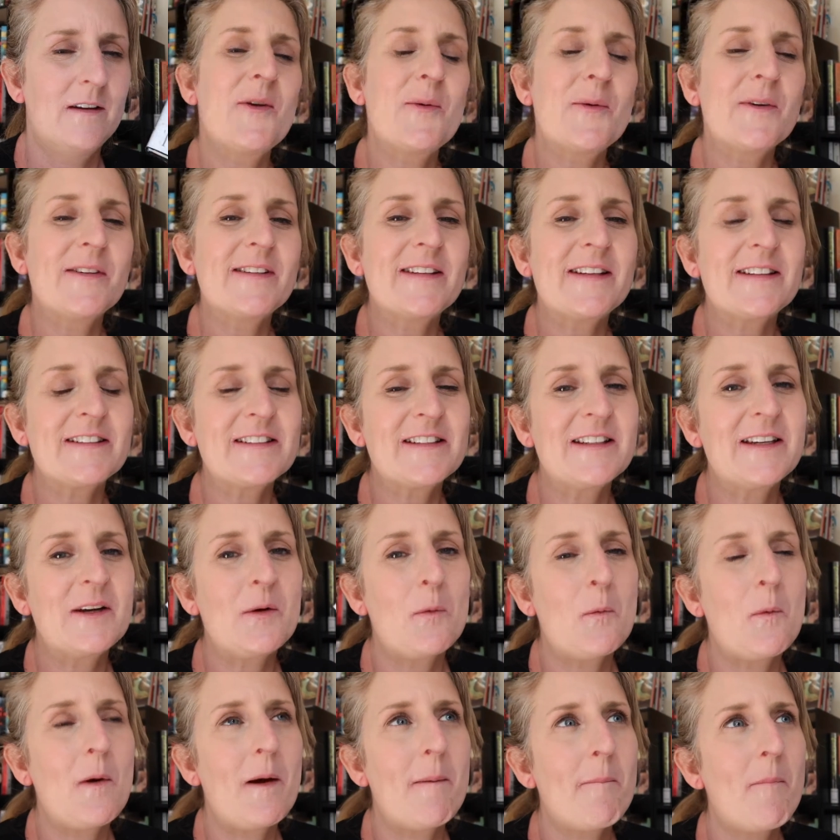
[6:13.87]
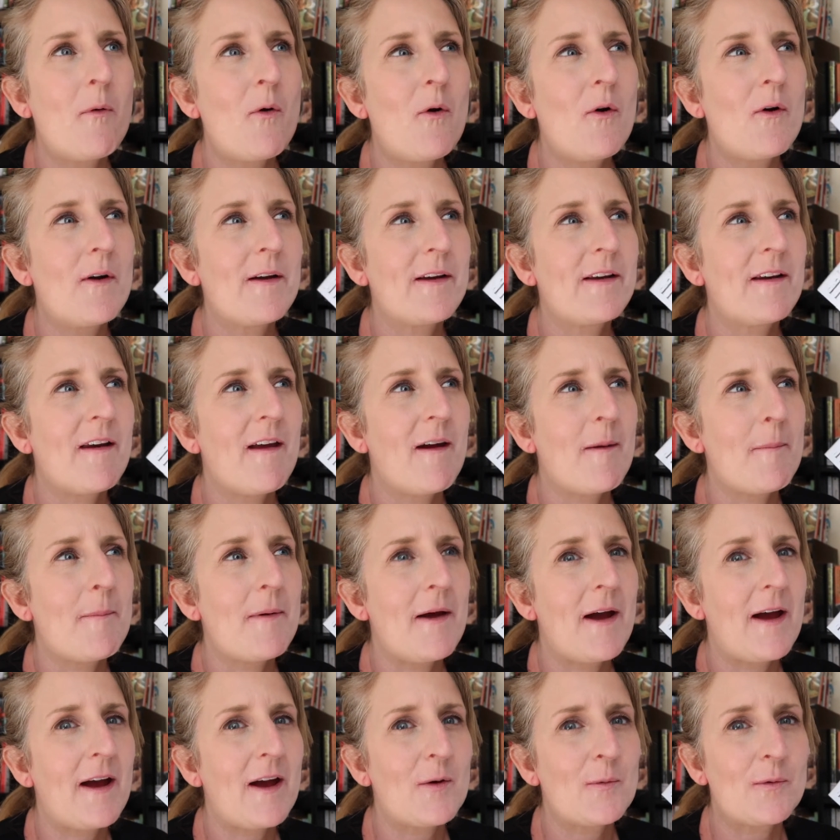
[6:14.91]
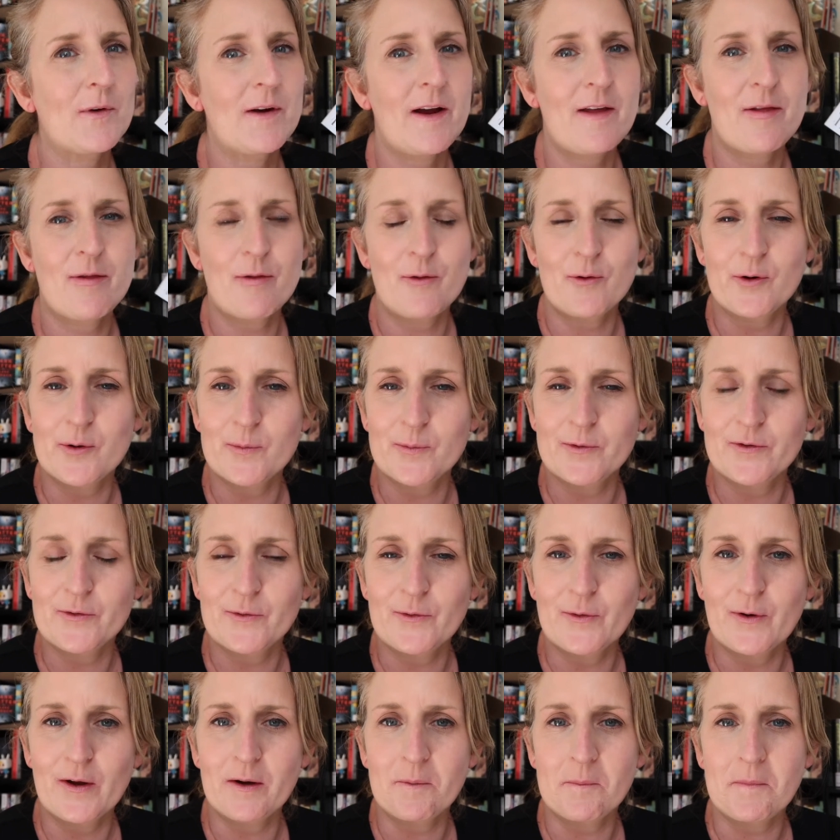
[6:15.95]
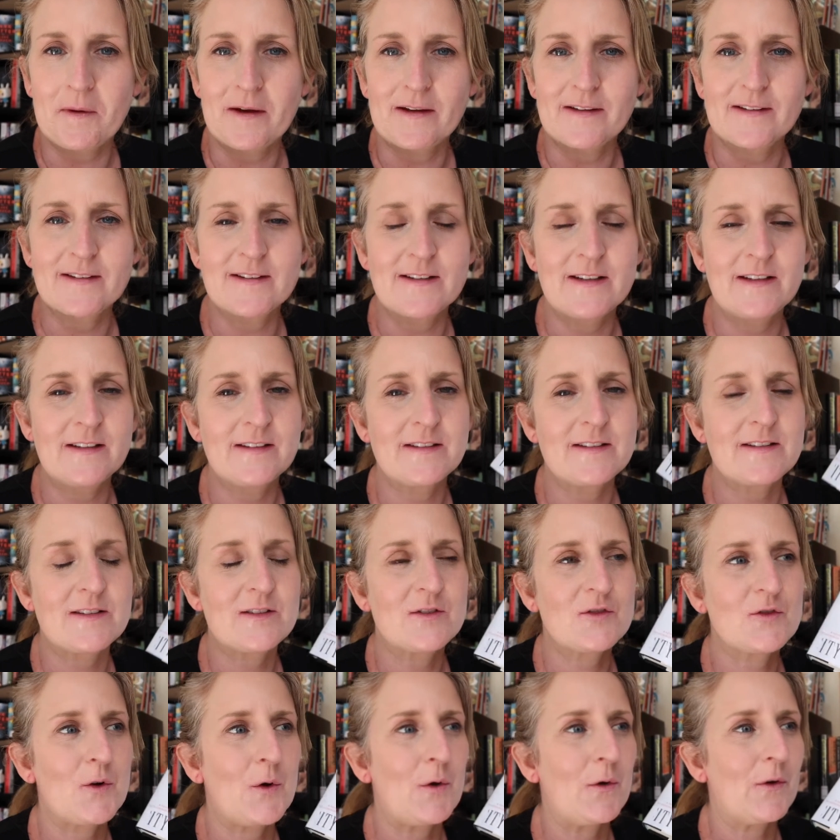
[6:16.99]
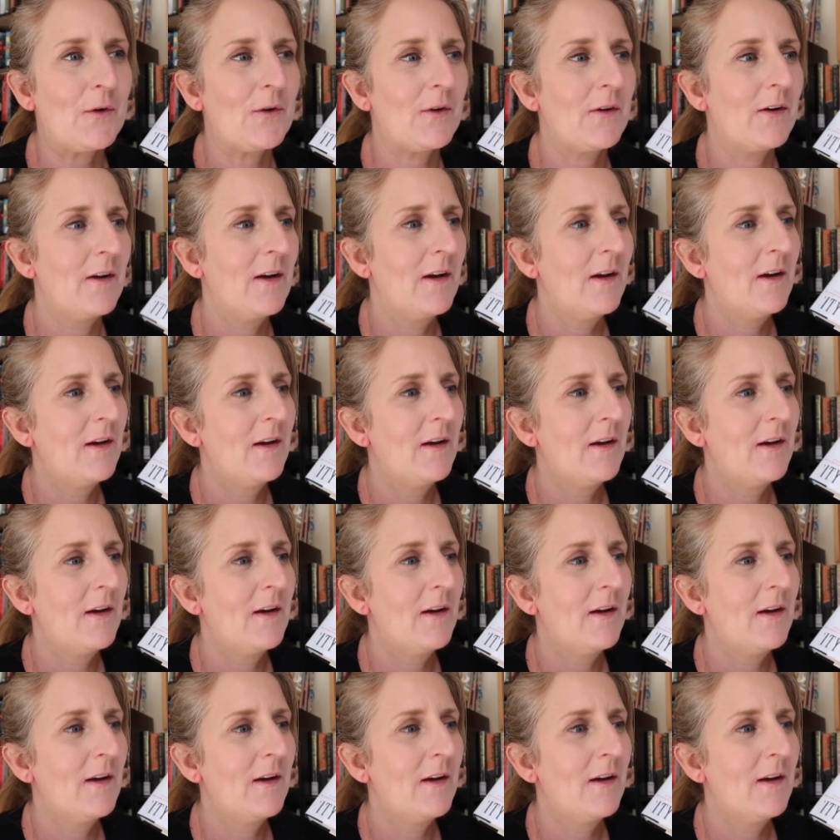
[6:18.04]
there was actually at one point a part where i thought it was all going to make sense so